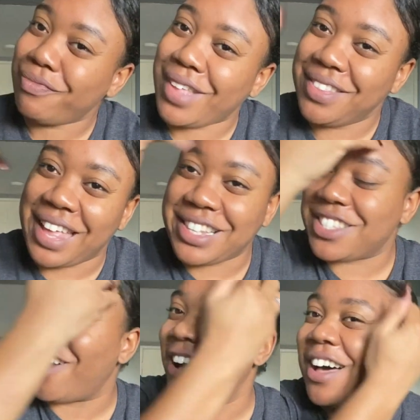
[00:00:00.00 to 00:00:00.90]
that's
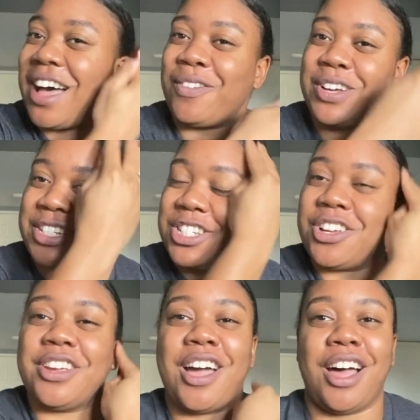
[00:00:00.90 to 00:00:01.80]
all. I wanted to show
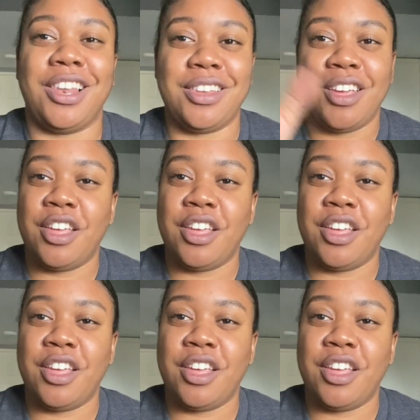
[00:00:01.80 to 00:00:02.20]
y'all